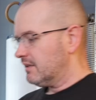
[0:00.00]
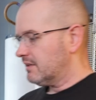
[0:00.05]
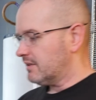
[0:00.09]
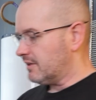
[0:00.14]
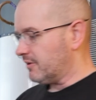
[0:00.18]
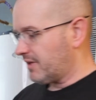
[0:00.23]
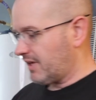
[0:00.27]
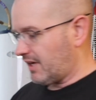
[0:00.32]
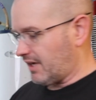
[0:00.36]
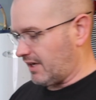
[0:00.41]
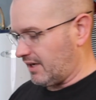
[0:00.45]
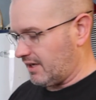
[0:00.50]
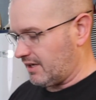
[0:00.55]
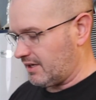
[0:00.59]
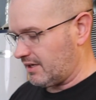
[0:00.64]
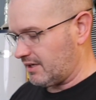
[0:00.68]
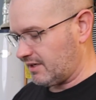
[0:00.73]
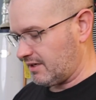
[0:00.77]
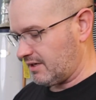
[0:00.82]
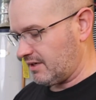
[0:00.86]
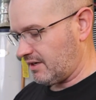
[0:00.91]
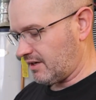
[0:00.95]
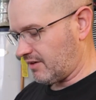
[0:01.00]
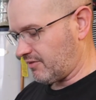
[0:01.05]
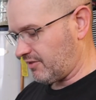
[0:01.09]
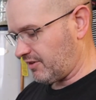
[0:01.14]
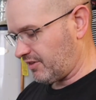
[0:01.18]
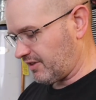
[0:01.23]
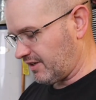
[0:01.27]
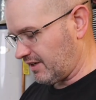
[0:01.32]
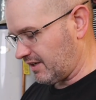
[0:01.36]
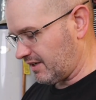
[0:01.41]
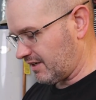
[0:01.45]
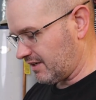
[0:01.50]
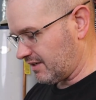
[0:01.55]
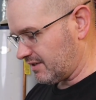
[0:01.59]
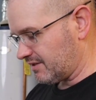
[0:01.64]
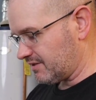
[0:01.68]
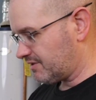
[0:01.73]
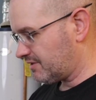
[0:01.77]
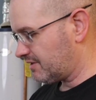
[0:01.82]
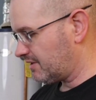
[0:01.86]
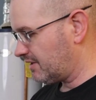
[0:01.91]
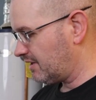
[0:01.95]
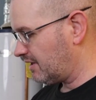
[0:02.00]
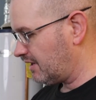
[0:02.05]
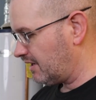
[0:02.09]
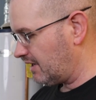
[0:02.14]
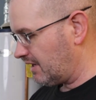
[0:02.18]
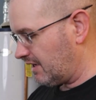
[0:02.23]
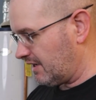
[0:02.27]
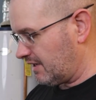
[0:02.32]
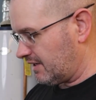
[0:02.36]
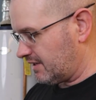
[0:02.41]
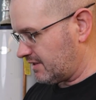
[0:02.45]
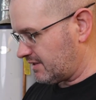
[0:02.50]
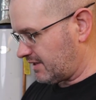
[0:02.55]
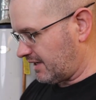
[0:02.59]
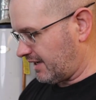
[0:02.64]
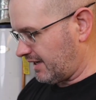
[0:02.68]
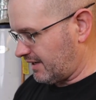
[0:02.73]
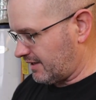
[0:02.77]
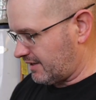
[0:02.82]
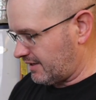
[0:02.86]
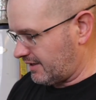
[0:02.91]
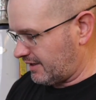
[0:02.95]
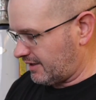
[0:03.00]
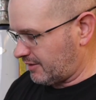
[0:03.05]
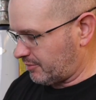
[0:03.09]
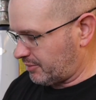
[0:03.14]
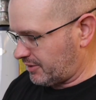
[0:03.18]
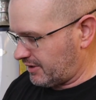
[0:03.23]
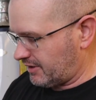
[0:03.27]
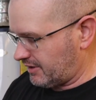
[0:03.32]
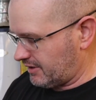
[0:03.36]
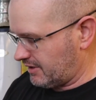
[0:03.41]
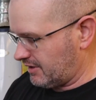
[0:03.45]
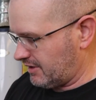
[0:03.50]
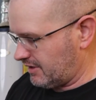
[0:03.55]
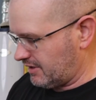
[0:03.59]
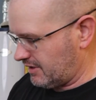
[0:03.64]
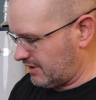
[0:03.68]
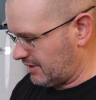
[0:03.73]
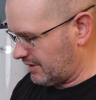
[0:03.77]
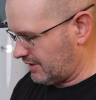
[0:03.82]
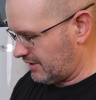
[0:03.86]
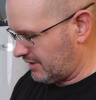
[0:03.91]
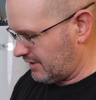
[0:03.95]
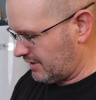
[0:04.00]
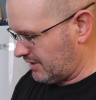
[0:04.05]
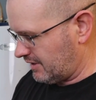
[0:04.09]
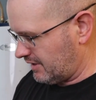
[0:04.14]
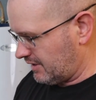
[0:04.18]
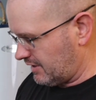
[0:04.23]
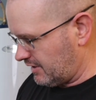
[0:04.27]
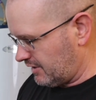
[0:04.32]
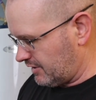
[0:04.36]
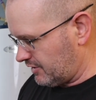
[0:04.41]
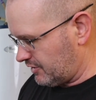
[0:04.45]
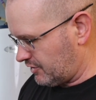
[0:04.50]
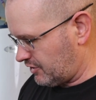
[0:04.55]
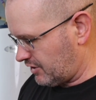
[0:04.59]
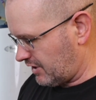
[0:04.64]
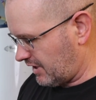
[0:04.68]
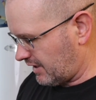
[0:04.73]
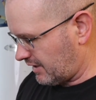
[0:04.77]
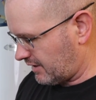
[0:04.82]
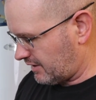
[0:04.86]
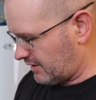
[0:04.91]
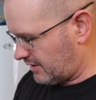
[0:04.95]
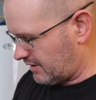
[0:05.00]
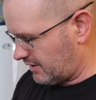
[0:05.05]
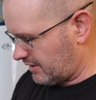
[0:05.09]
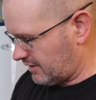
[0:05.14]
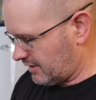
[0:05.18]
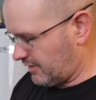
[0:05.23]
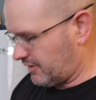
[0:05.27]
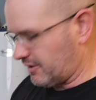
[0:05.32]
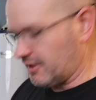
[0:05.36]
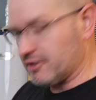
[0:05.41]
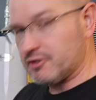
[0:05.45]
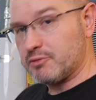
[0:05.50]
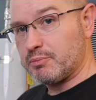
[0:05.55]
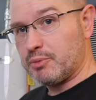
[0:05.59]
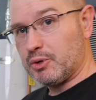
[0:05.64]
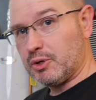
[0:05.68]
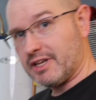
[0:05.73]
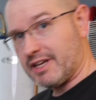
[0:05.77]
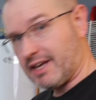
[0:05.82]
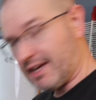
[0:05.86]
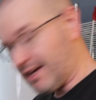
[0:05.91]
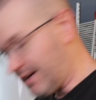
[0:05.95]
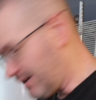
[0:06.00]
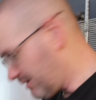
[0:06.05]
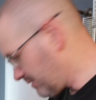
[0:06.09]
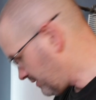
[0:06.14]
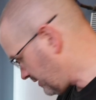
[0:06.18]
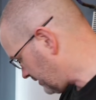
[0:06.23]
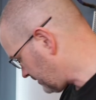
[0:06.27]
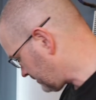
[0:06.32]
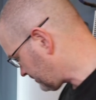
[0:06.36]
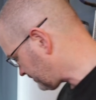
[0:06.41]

Okay. Everything is tightened up, checked, nothing is pulling out.